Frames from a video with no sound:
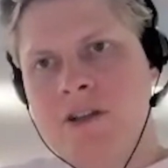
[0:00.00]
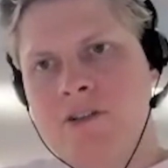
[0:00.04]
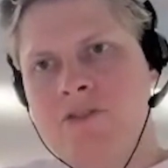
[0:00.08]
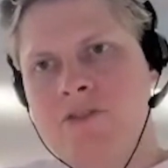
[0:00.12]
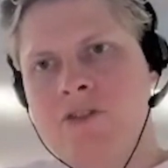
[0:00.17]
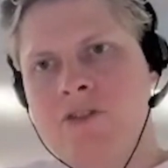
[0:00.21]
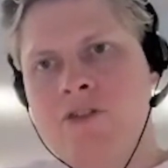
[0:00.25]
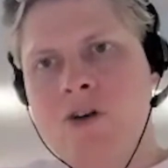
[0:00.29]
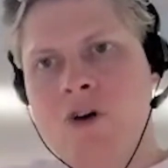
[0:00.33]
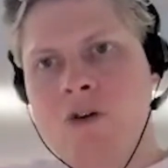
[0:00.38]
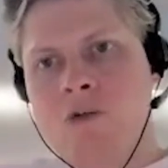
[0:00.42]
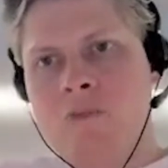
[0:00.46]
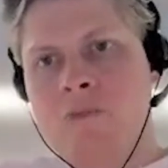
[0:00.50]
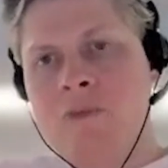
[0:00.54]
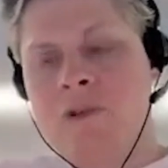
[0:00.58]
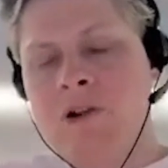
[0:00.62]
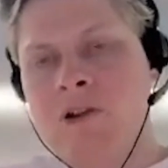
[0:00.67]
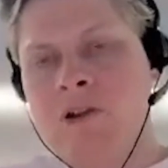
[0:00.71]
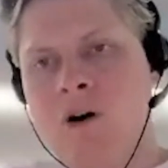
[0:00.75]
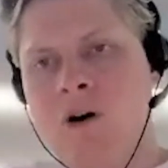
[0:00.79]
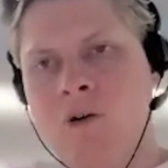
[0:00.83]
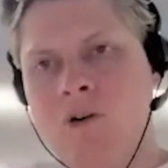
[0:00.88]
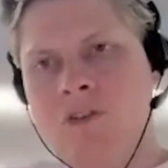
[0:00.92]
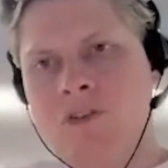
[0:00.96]
if you go
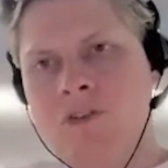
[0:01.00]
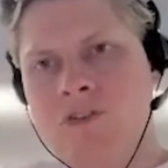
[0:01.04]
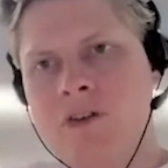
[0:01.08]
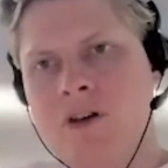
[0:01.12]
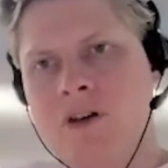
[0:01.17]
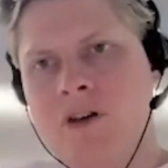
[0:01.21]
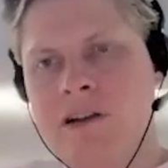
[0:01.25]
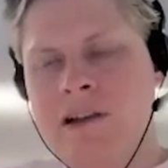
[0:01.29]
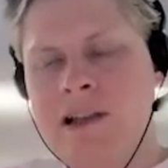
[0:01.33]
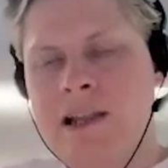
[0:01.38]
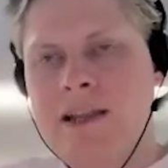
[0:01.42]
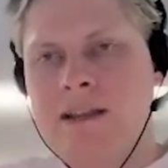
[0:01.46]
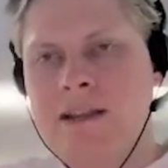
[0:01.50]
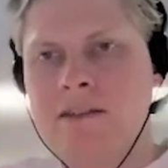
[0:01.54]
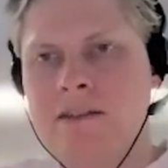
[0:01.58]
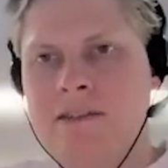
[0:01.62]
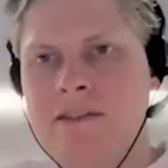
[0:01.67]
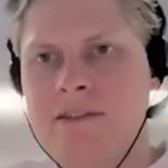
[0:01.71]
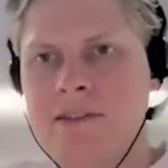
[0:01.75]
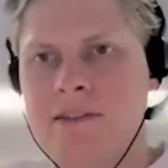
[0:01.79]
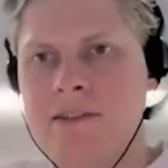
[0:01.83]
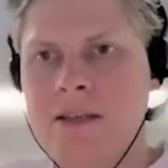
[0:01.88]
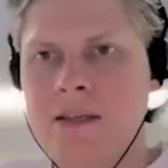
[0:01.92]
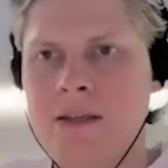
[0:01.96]
below a certain
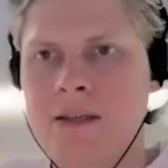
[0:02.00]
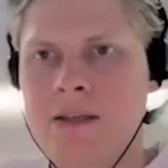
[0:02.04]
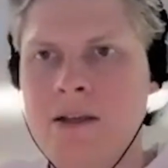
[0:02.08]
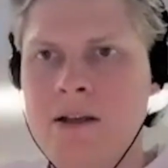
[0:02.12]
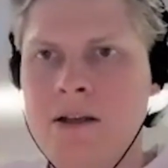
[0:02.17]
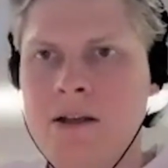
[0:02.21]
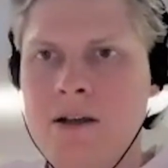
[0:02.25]
latency.